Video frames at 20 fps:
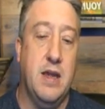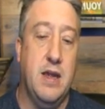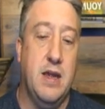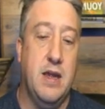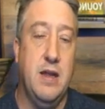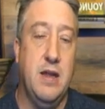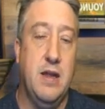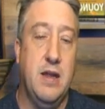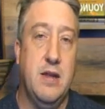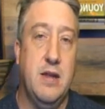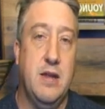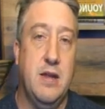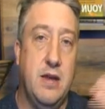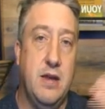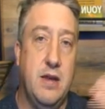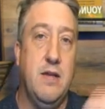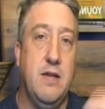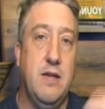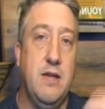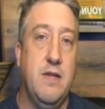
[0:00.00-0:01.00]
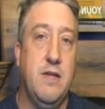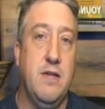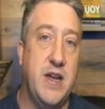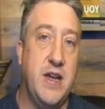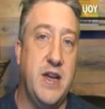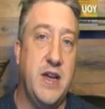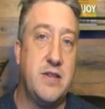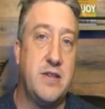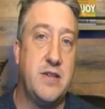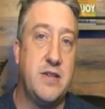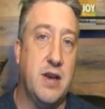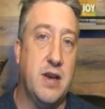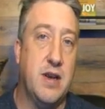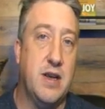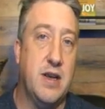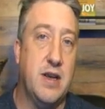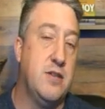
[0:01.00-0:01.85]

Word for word: in the space right then.